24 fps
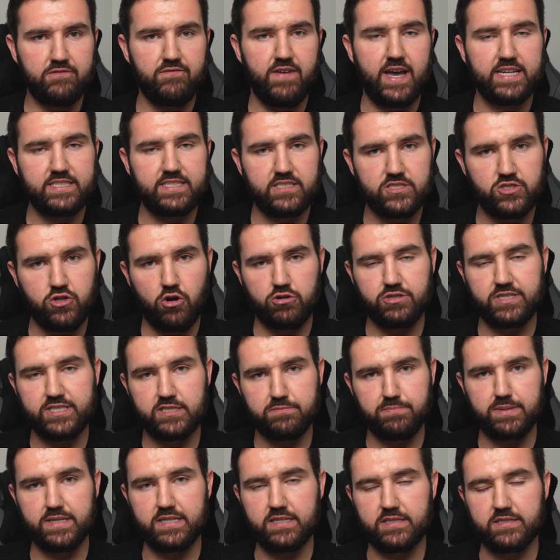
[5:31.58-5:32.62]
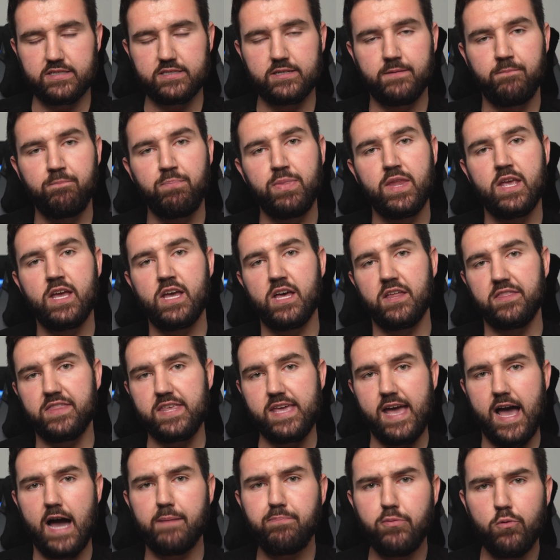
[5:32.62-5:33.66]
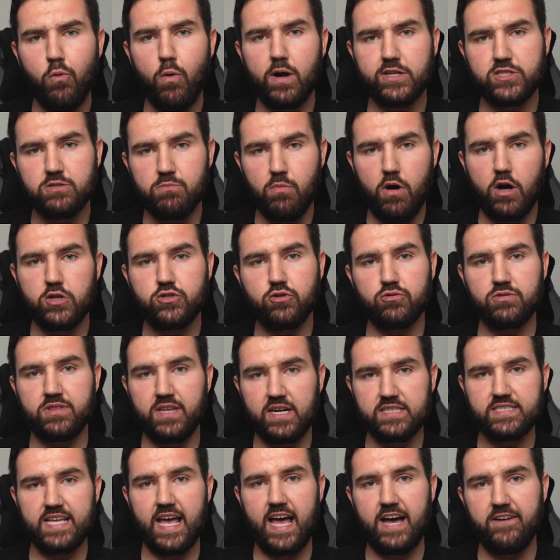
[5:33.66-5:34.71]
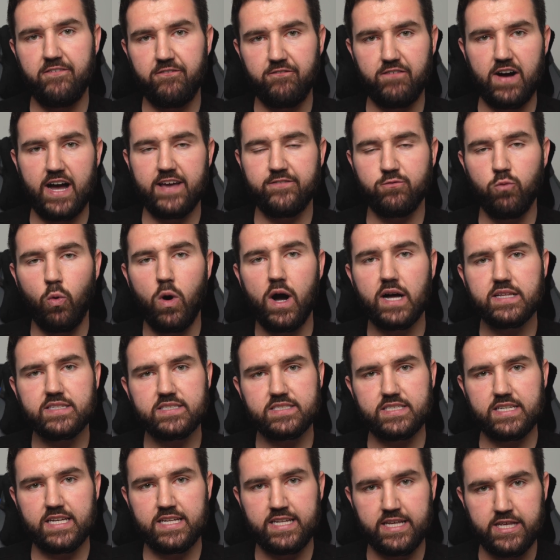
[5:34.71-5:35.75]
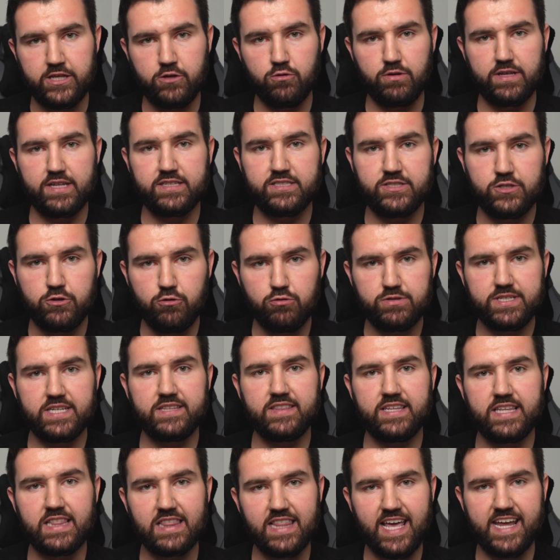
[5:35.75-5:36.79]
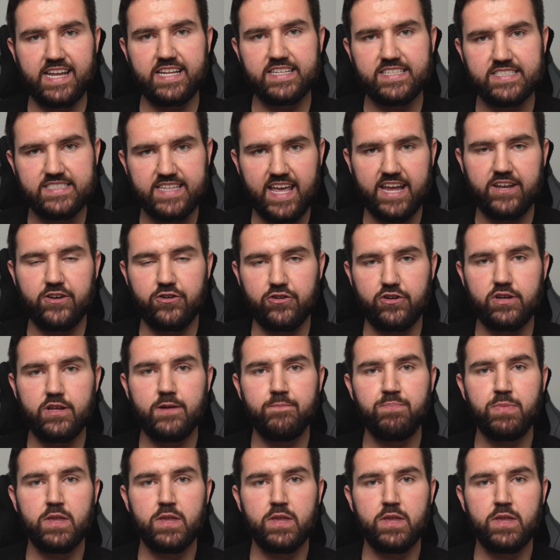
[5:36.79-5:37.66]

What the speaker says: fastest charging speeds. The Apple Watch module does have 5 watts and it's using the latest standard.